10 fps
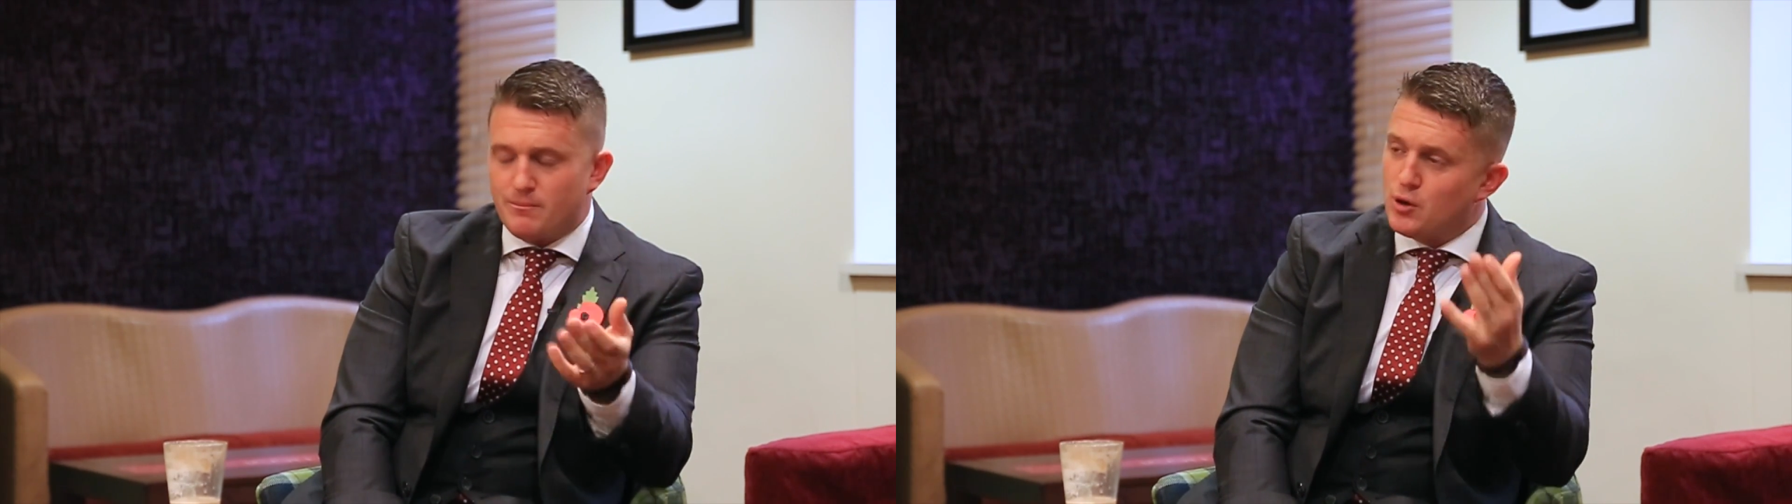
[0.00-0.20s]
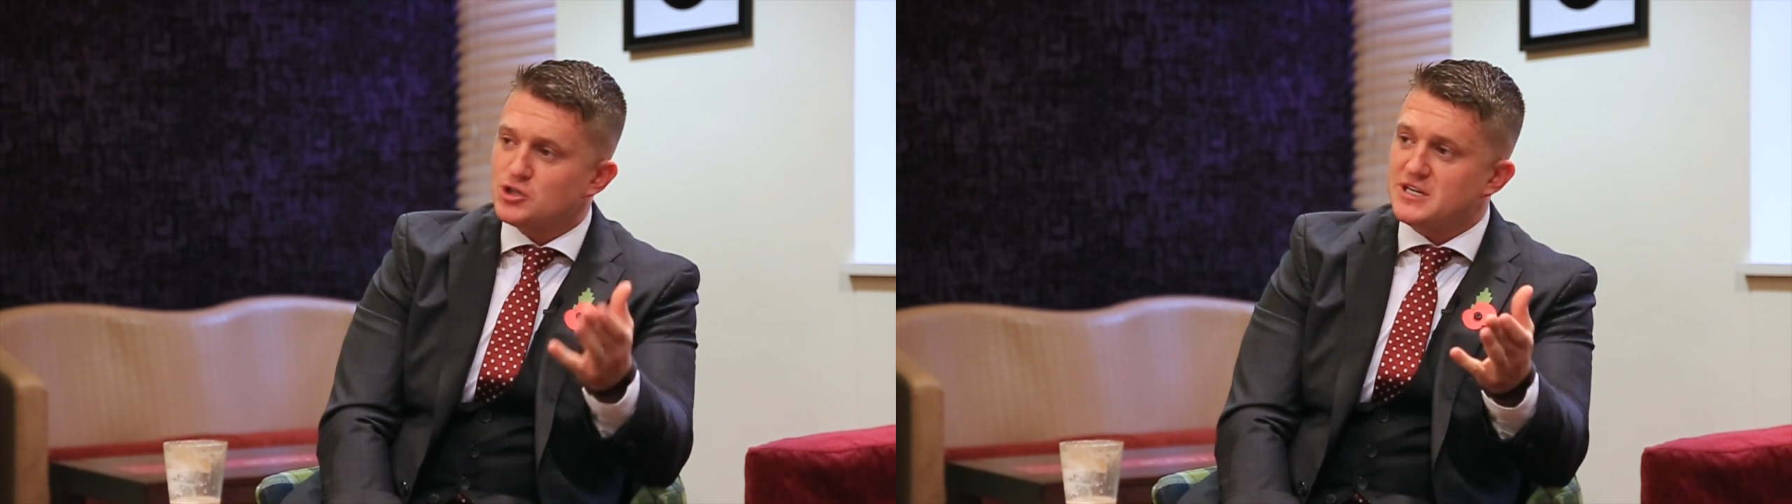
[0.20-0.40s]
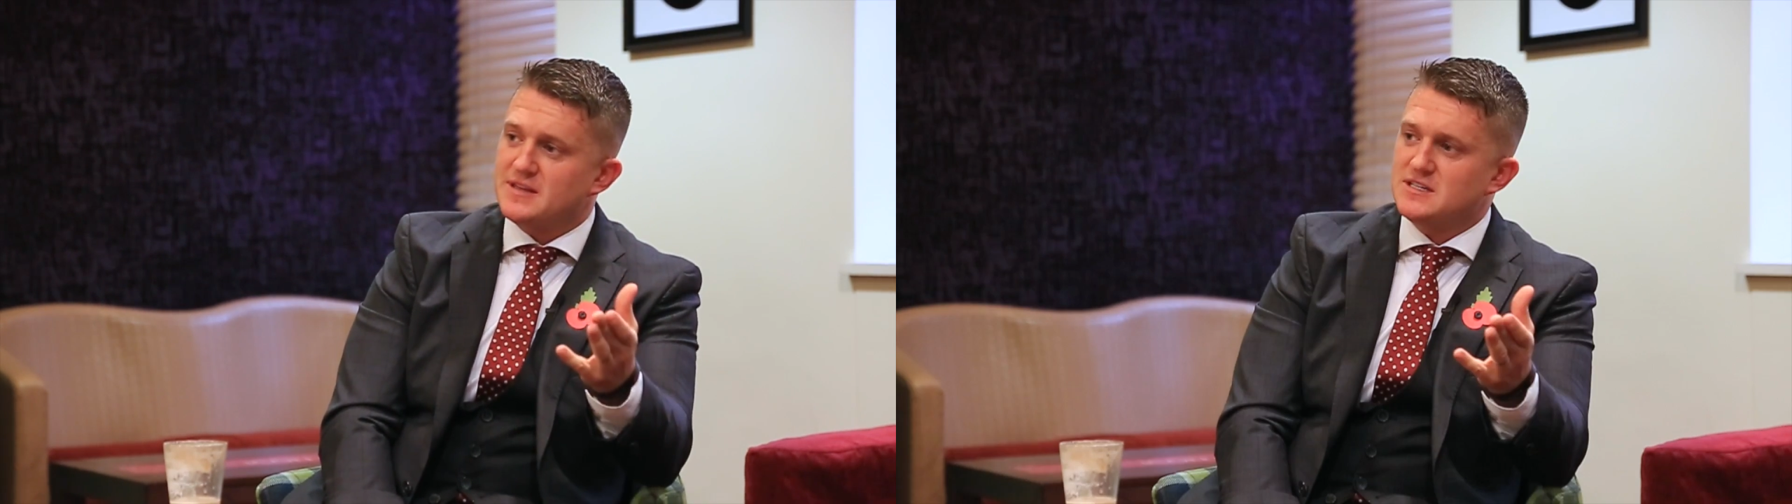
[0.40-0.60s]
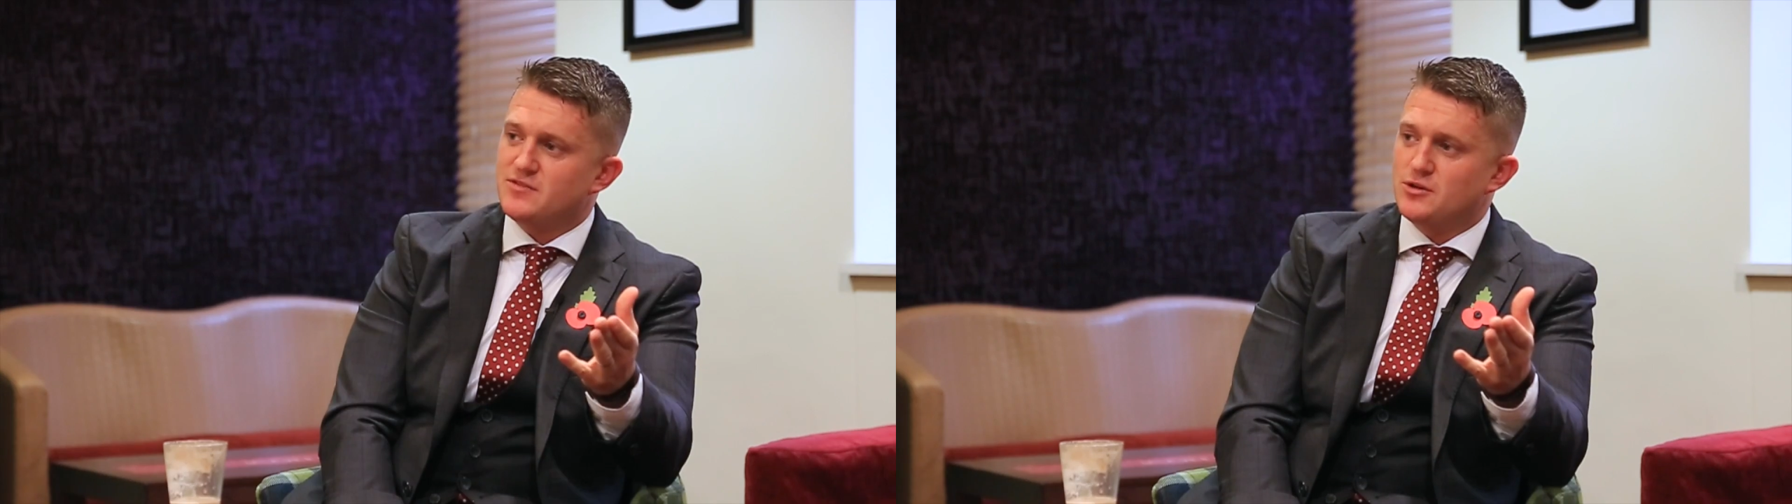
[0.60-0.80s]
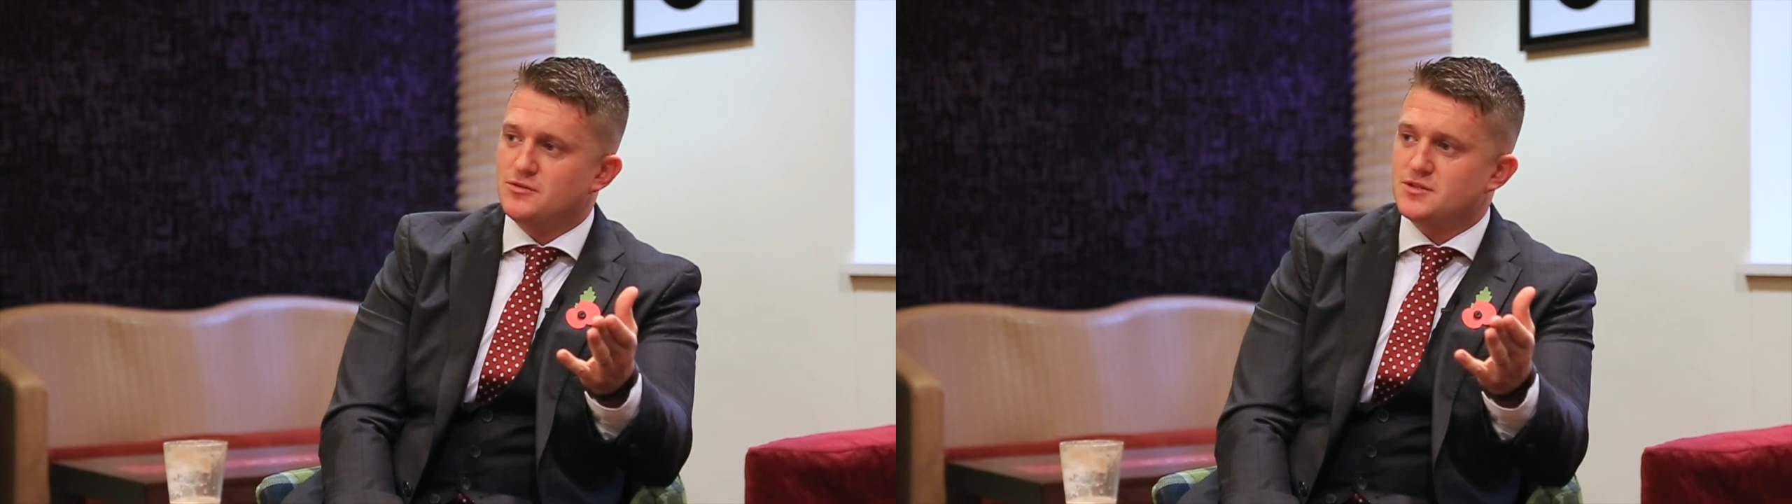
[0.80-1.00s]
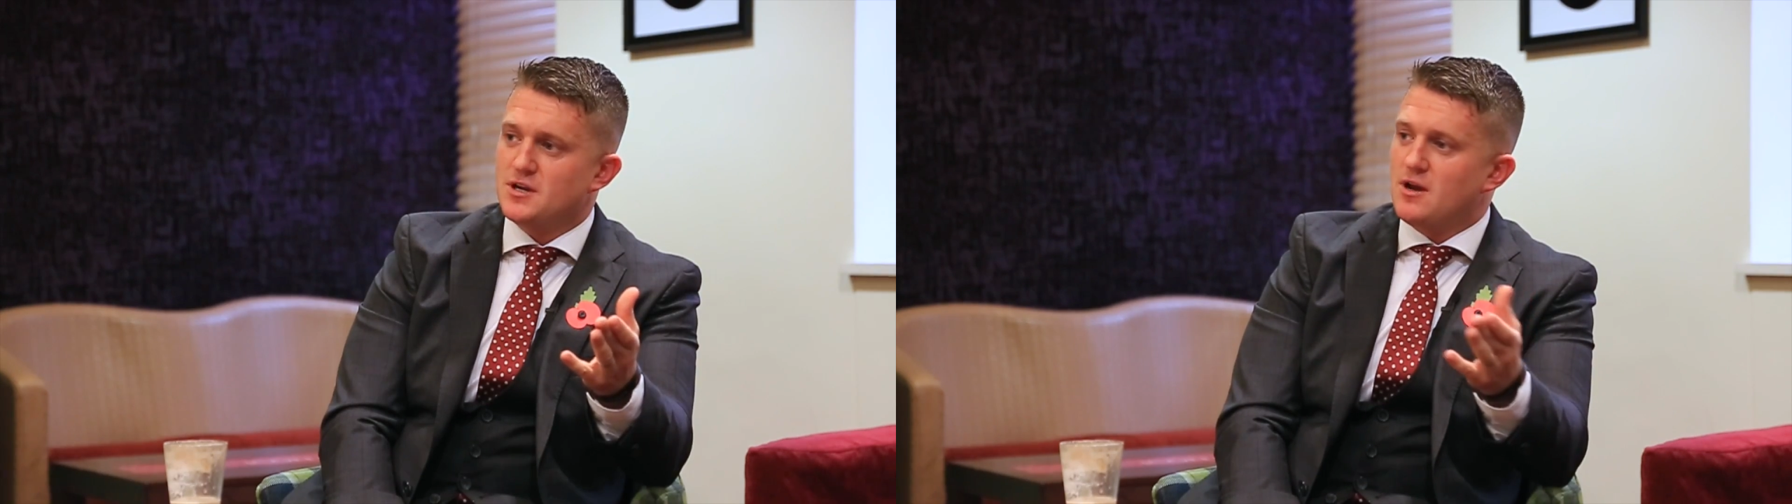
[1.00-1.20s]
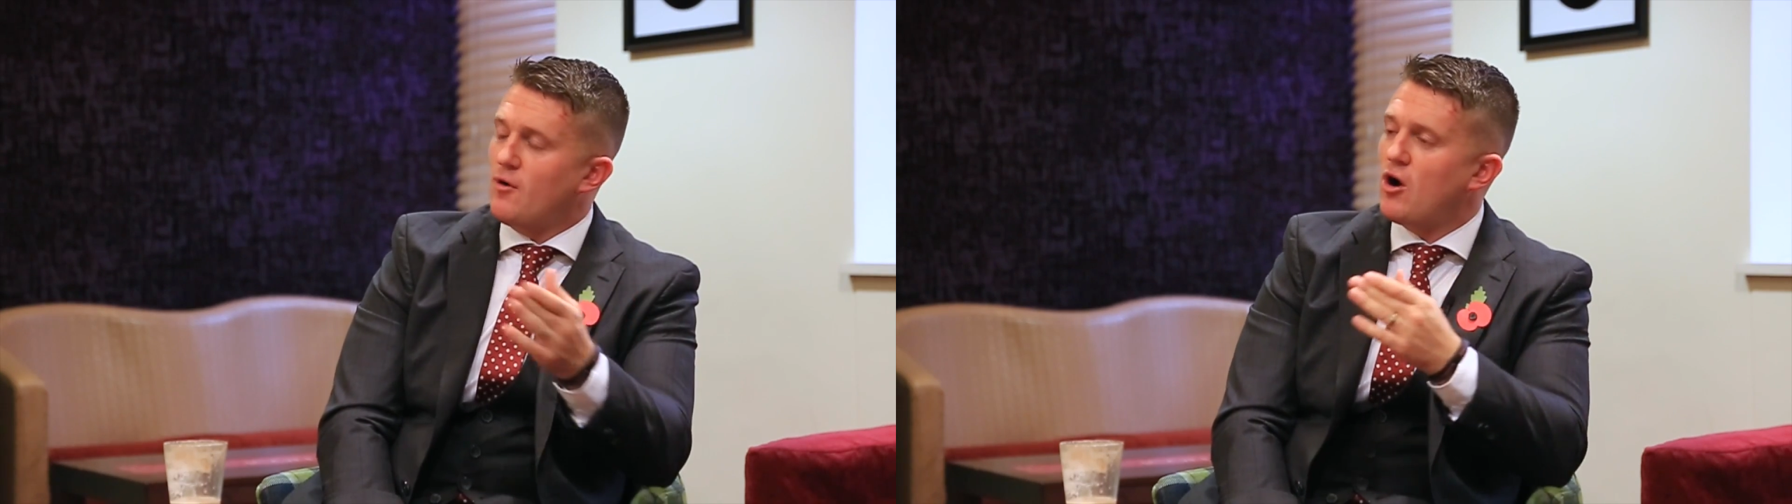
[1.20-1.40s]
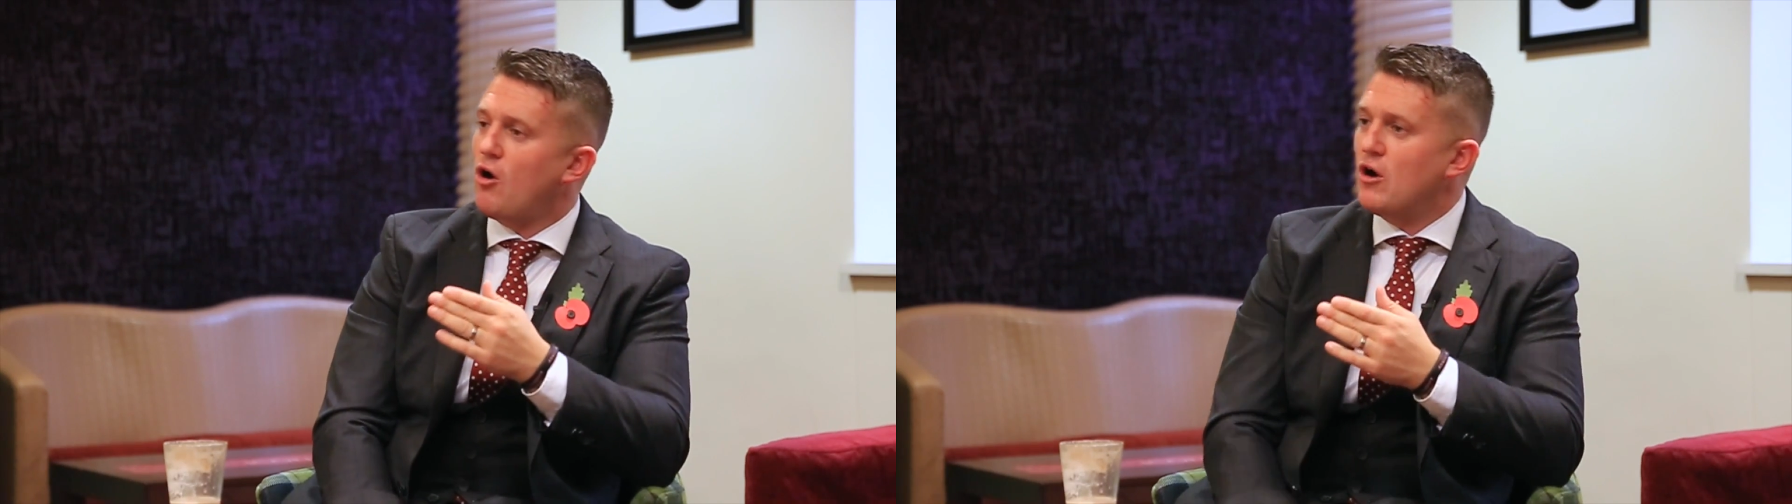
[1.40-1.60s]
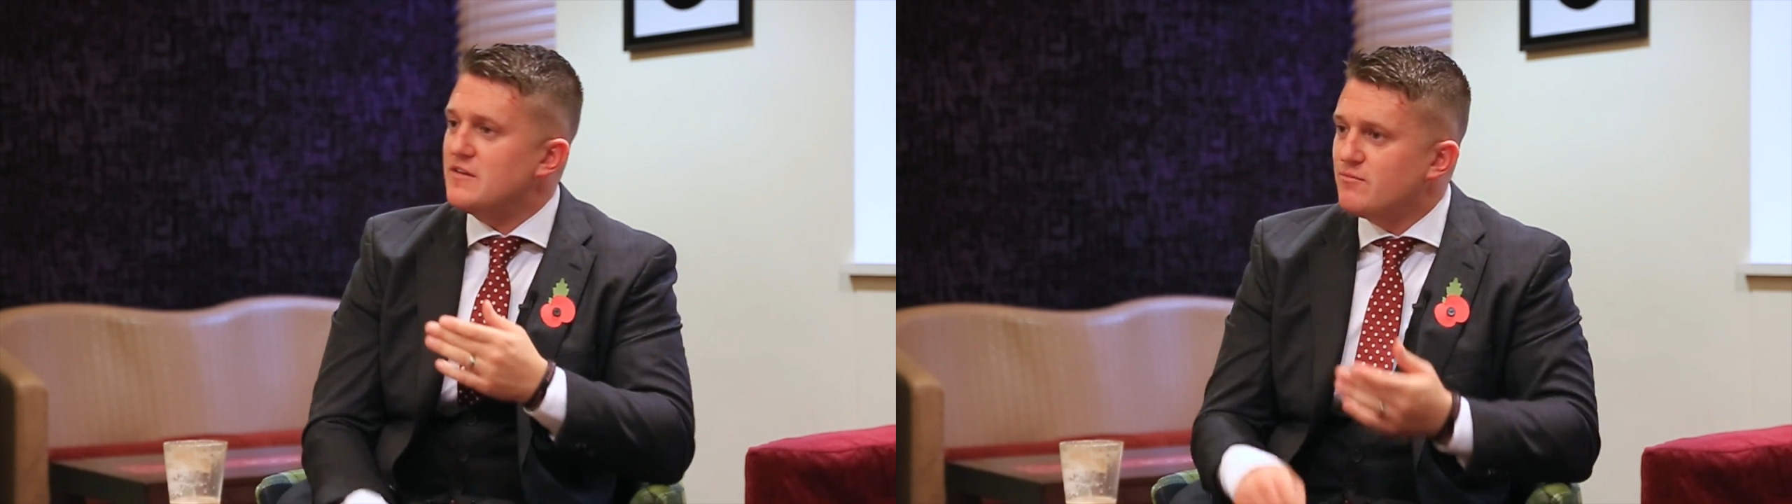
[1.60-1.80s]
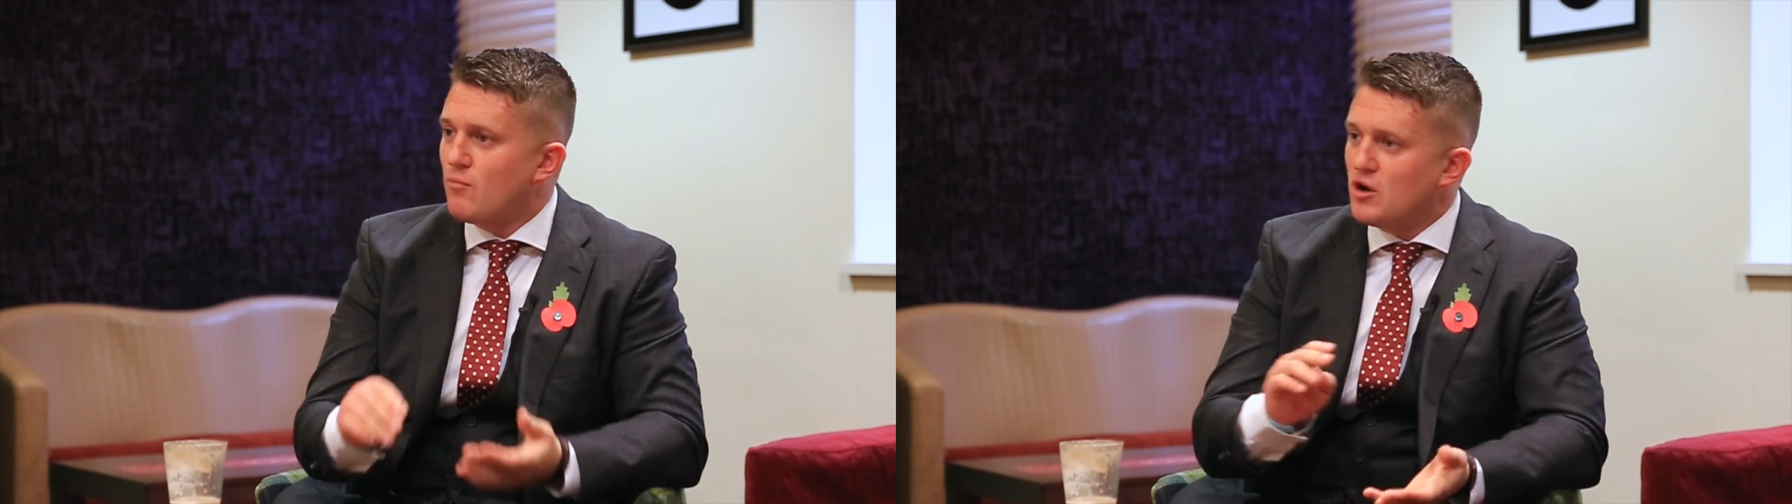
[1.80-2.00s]
pushing these views.
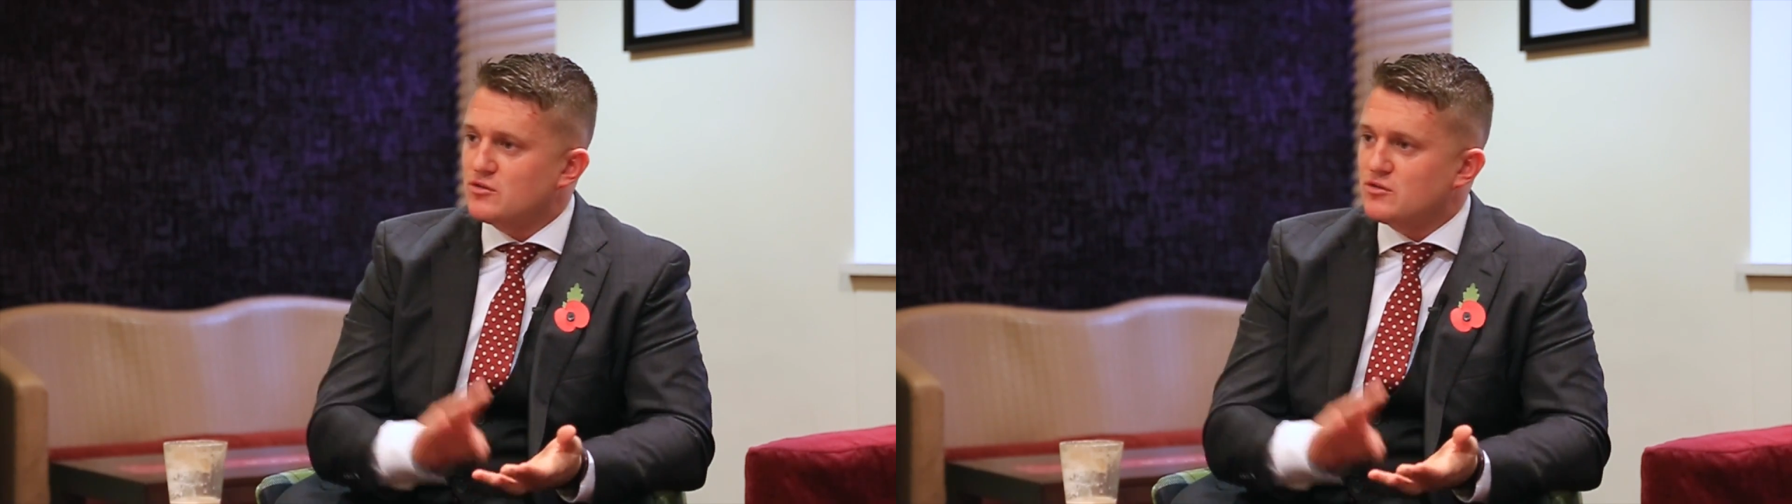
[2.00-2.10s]
My